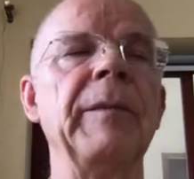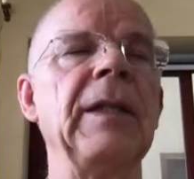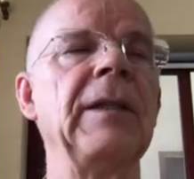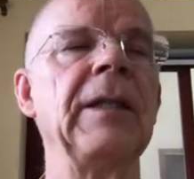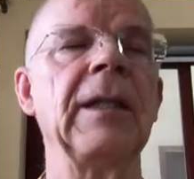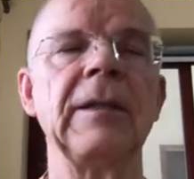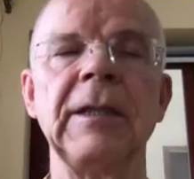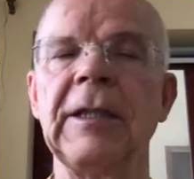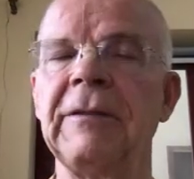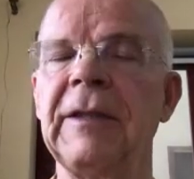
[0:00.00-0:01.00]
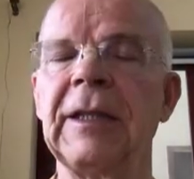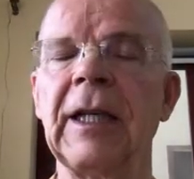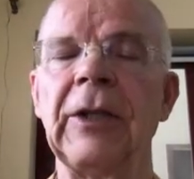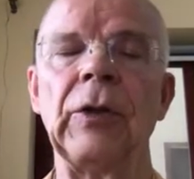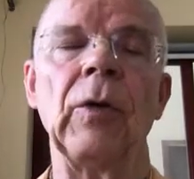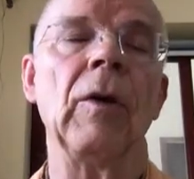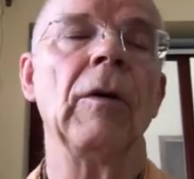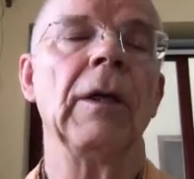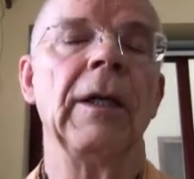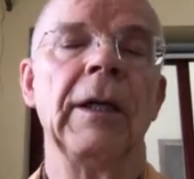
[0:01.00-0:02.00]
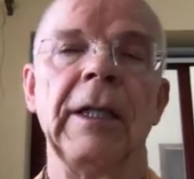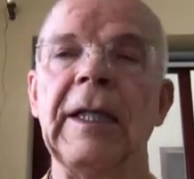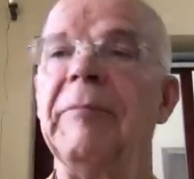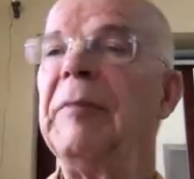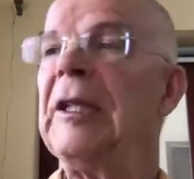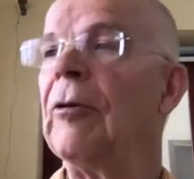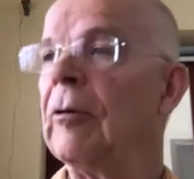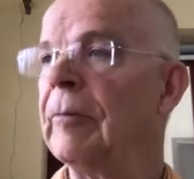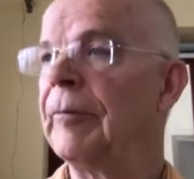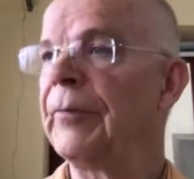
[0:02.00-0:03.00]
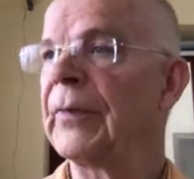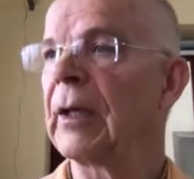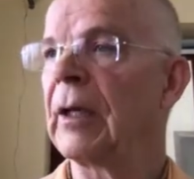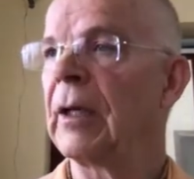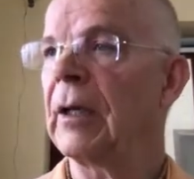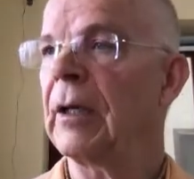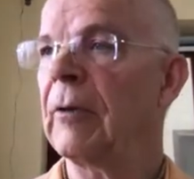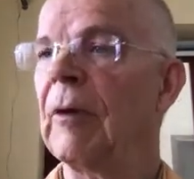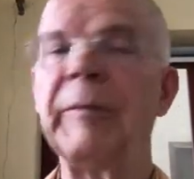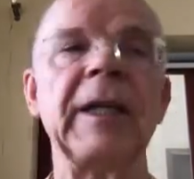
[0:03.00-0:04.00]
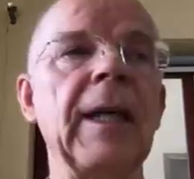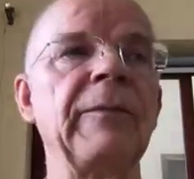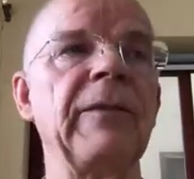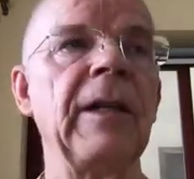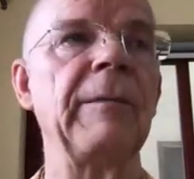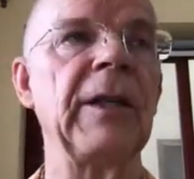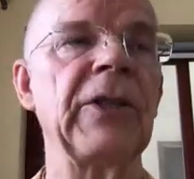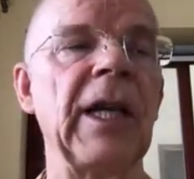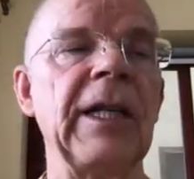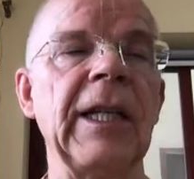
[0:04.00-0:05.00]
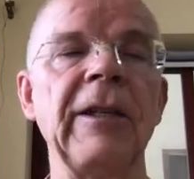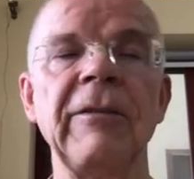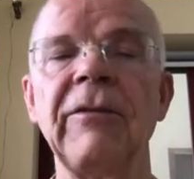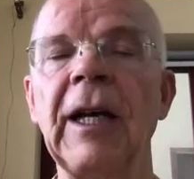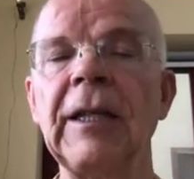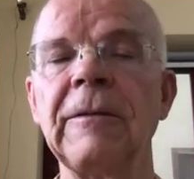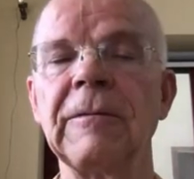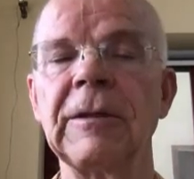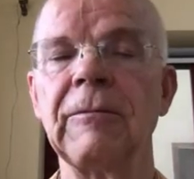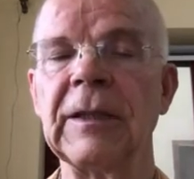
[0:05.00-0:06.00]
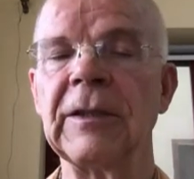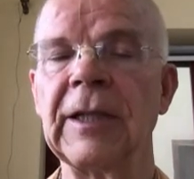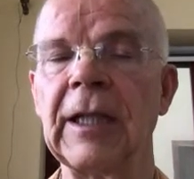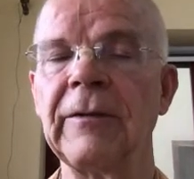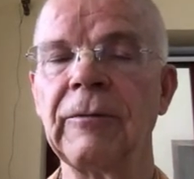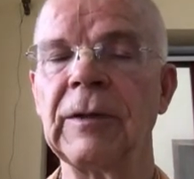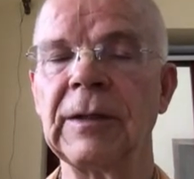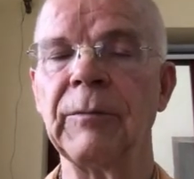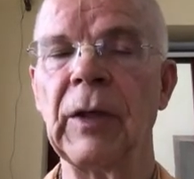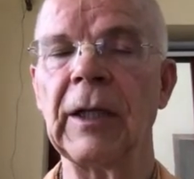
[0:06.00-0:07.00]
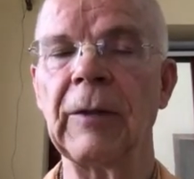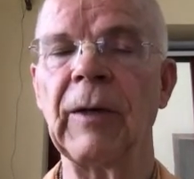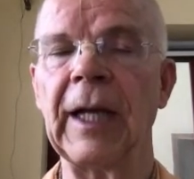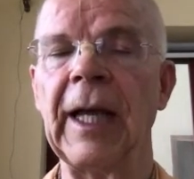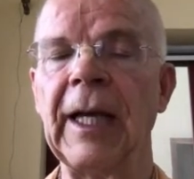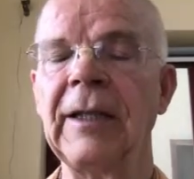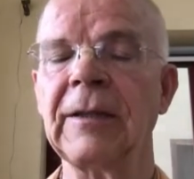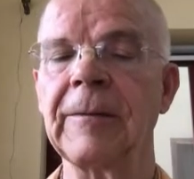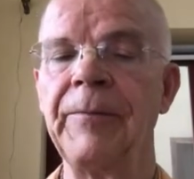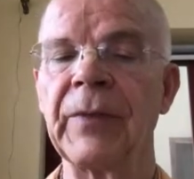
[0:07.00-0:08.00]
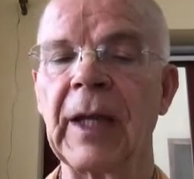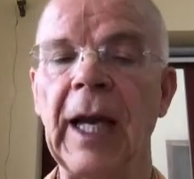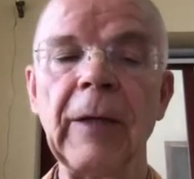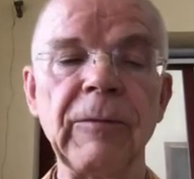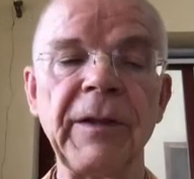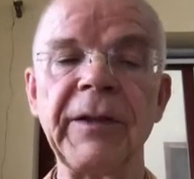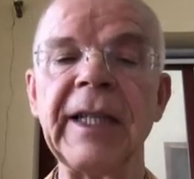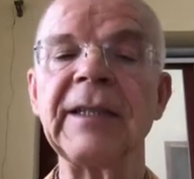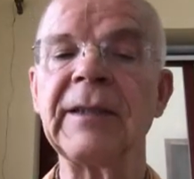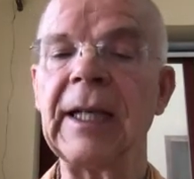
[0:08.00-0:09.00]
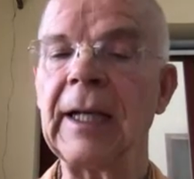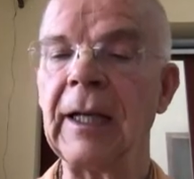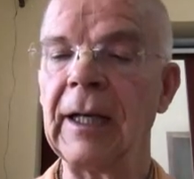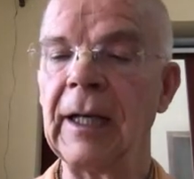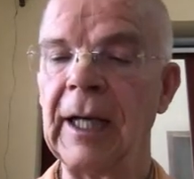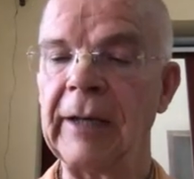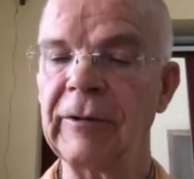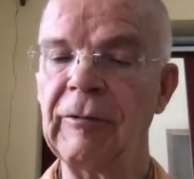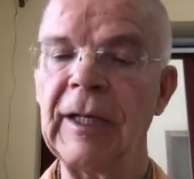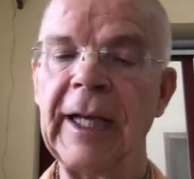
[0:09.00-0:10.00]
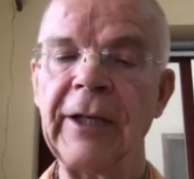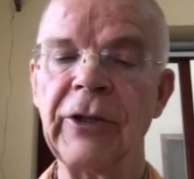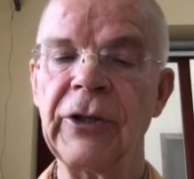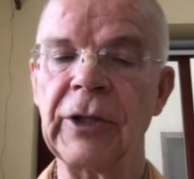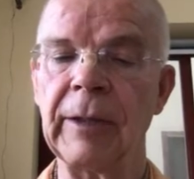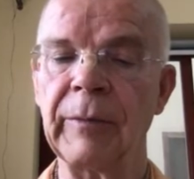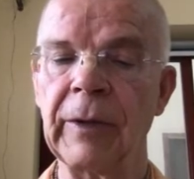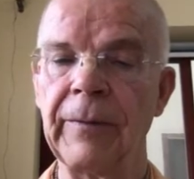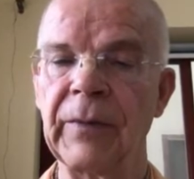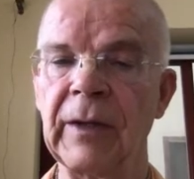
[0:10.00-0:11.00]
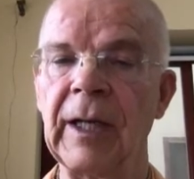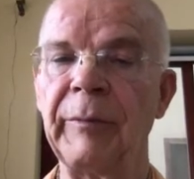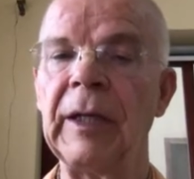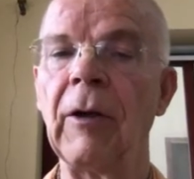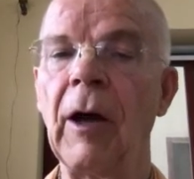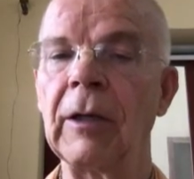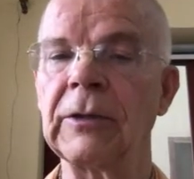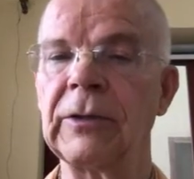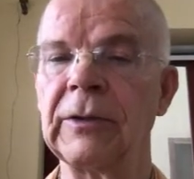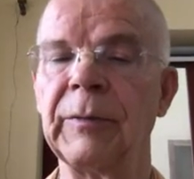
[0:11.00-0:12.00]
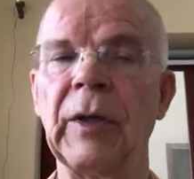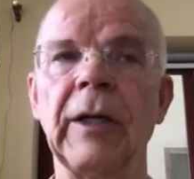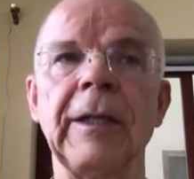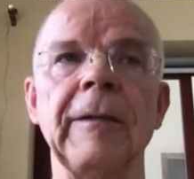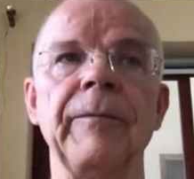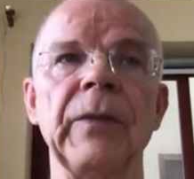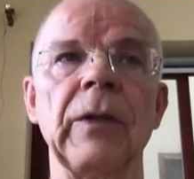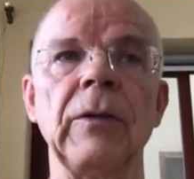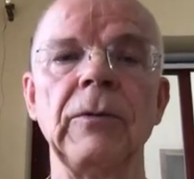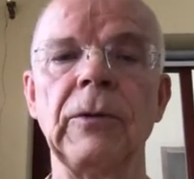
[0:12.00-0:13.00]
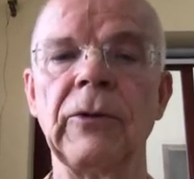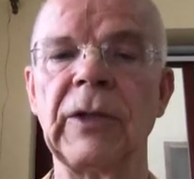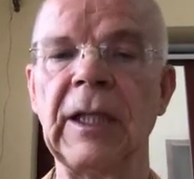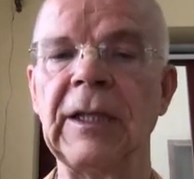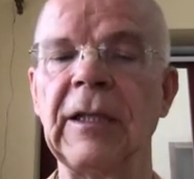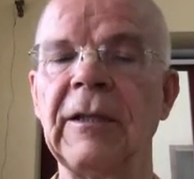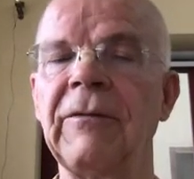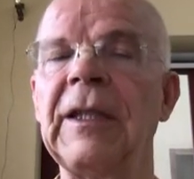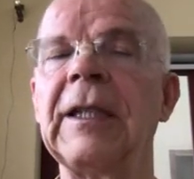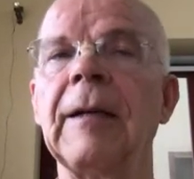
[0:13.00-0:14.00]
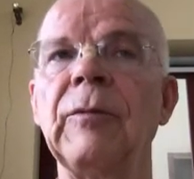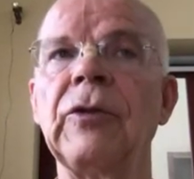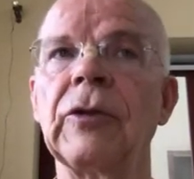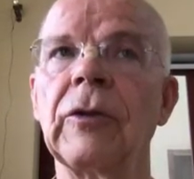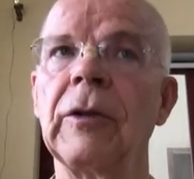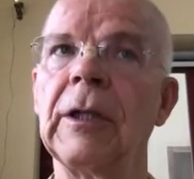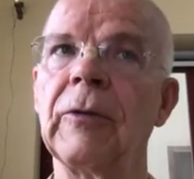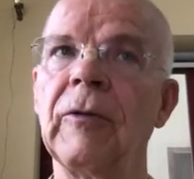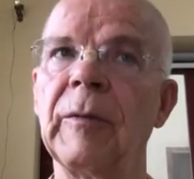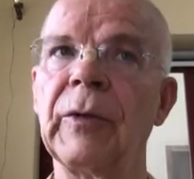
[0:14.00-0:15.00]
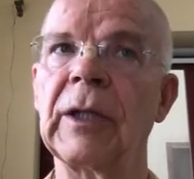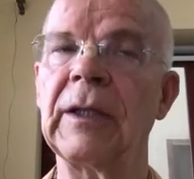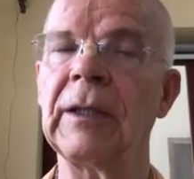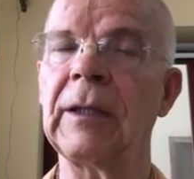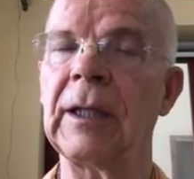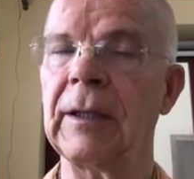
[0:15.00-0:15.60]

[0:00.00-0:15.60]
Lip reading: mameti, que significa yo y mío. One becomes very much identified with oneself, with the body one has, and with things that have a relationship that belong to the body. Uno se identifica mucho con el cuerpo que